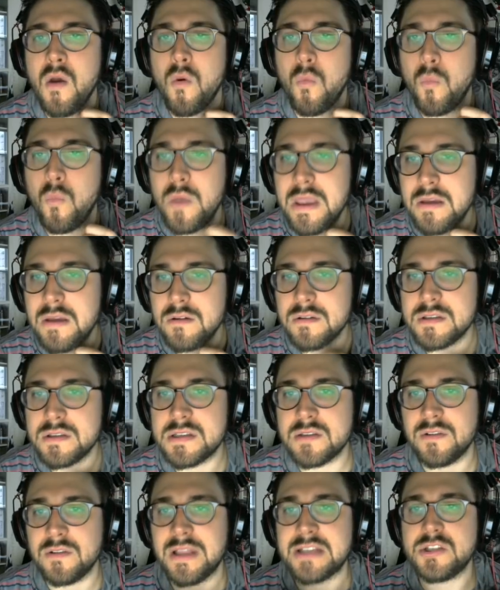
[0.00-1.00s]

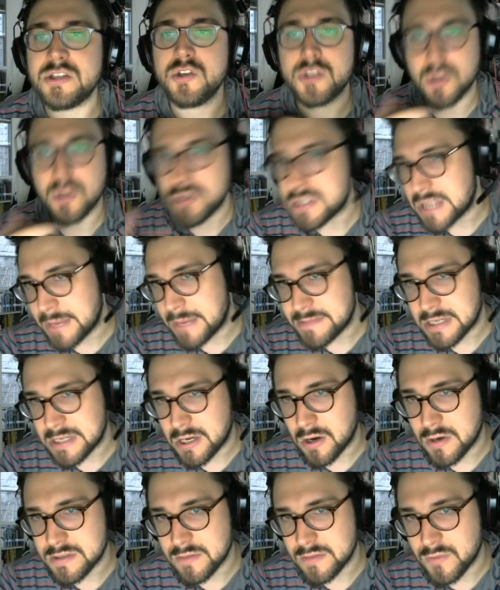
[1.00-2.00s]
Wheels lets you search the top 10
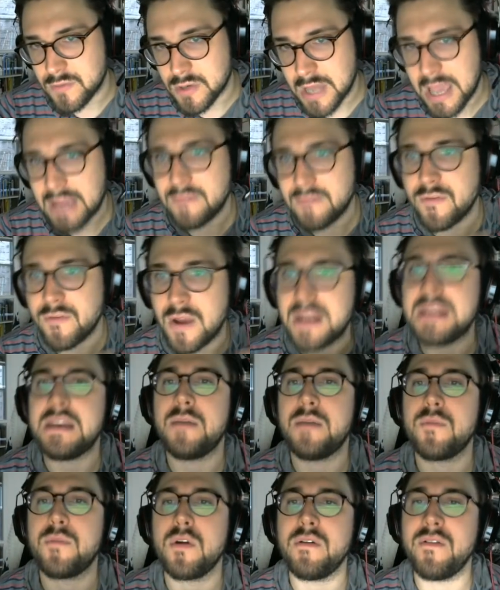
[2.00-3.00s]
cards of your deck for any
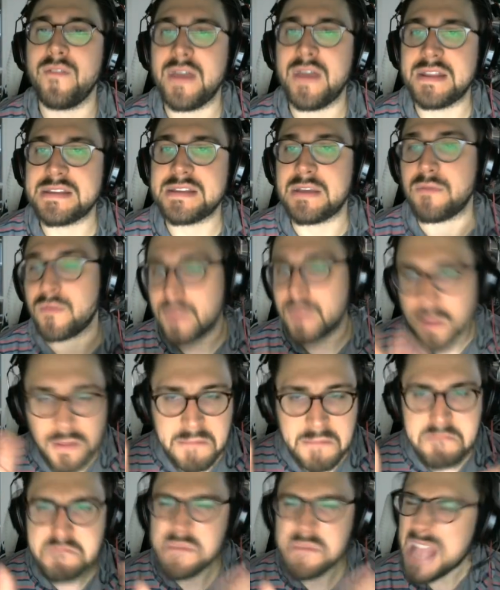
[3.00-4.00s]
number of events and reveal
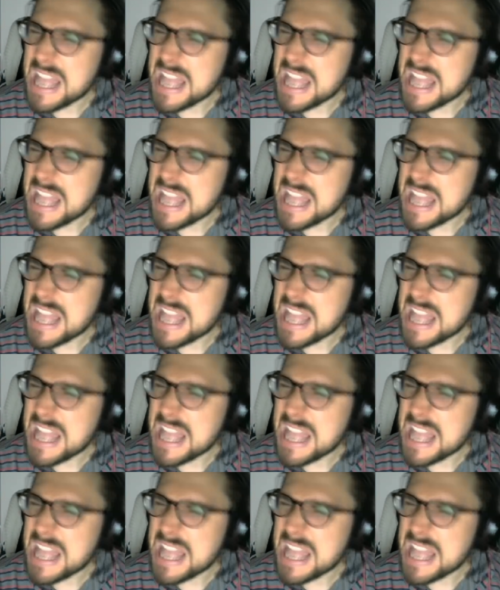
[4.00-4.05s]
them.